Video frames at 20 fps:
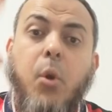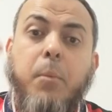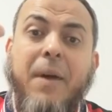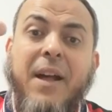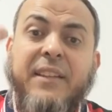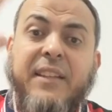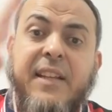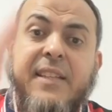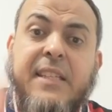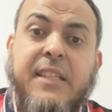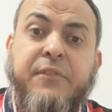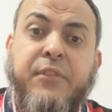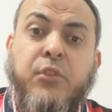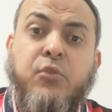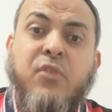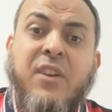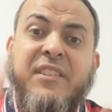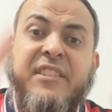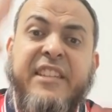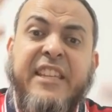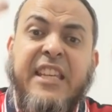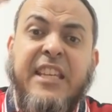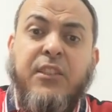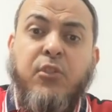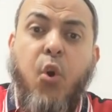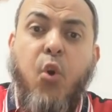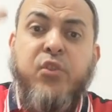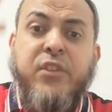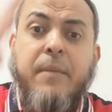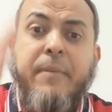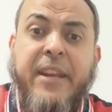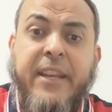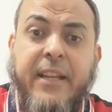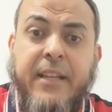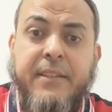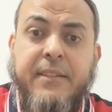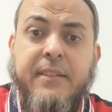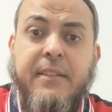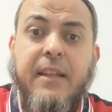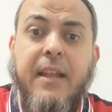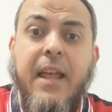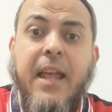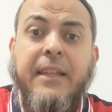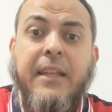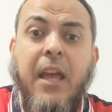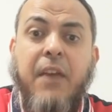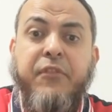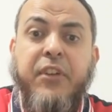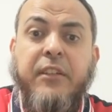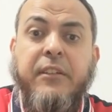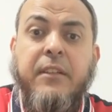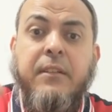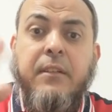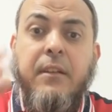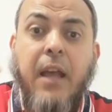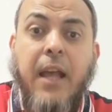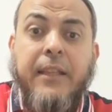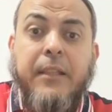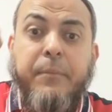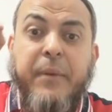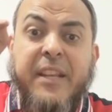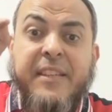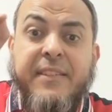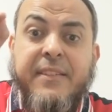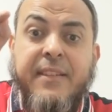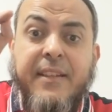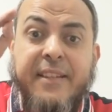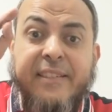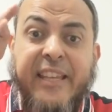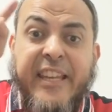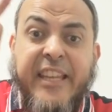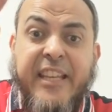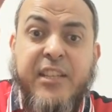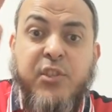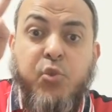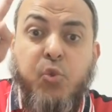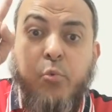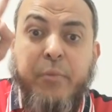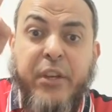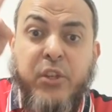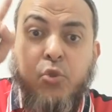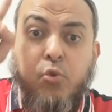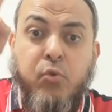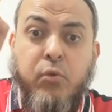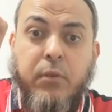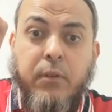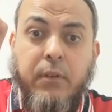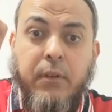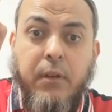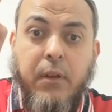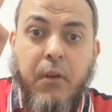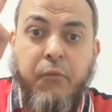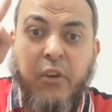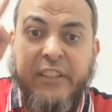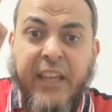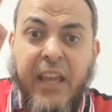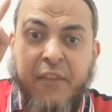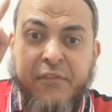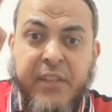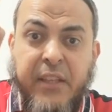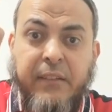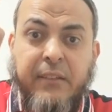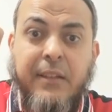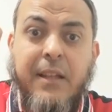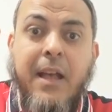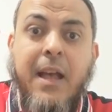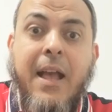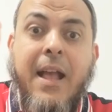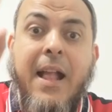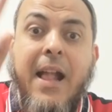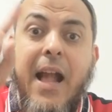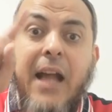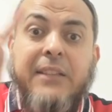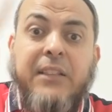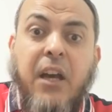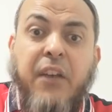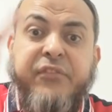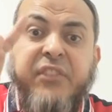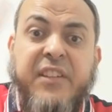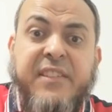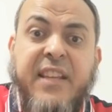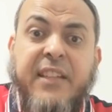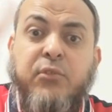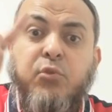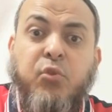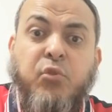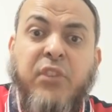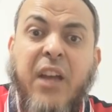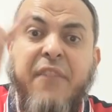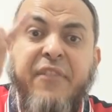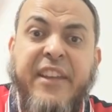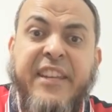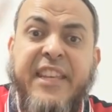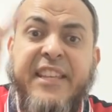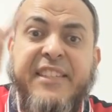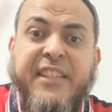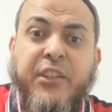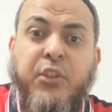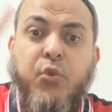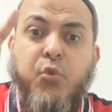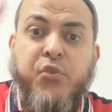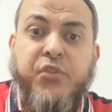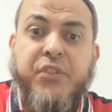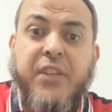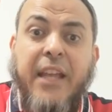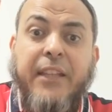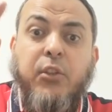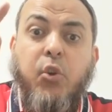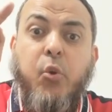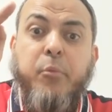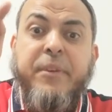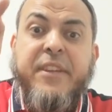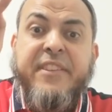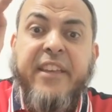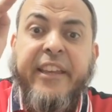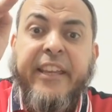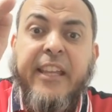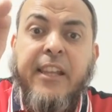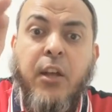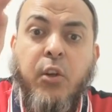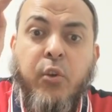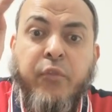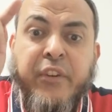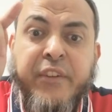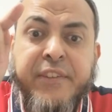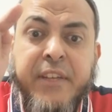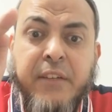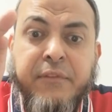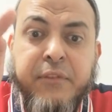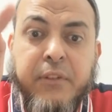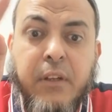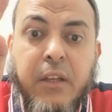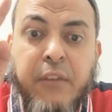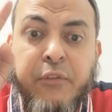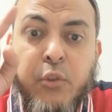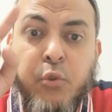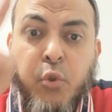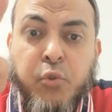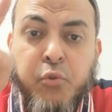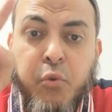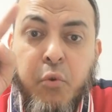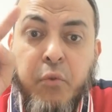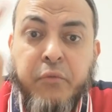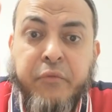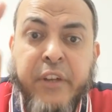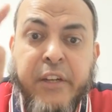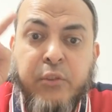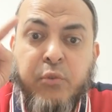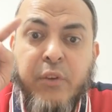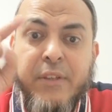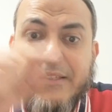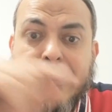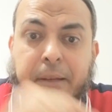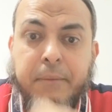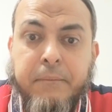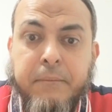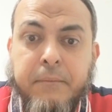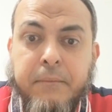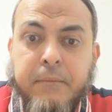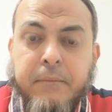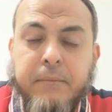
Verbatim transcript: Drop under this video and read all the miracles and I have written and press the links to make sure what I have said. And after that, you don't have any excuse and you will be the killer of yourself if you don't convert to Islam.